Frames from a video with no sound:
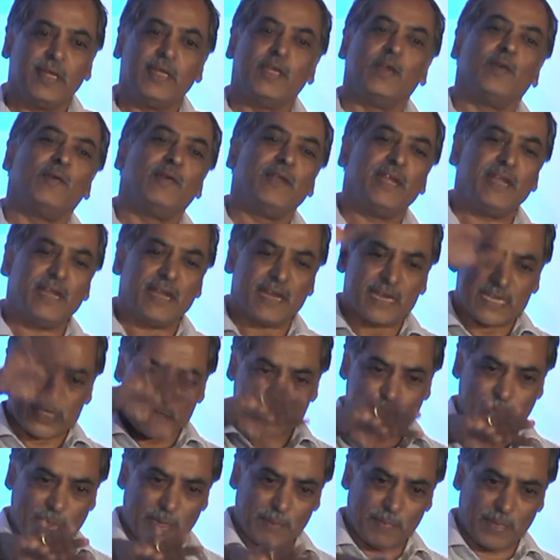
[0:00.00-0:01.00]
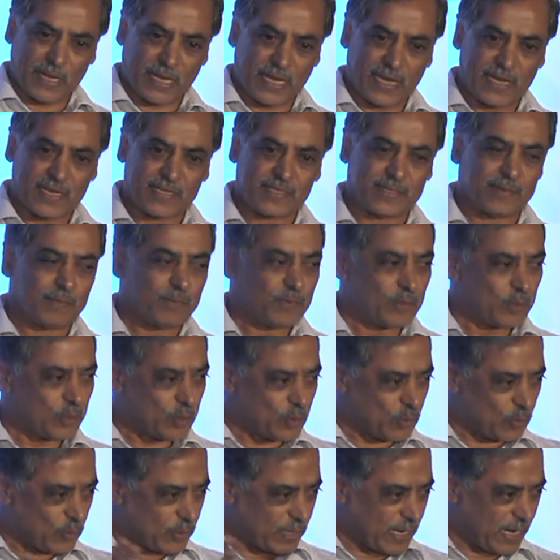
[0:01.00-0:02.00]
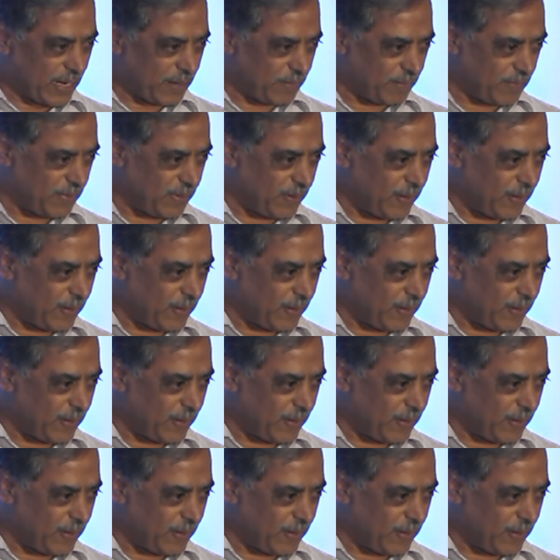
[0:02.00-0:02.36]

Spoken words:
You need a display mechanism to show time.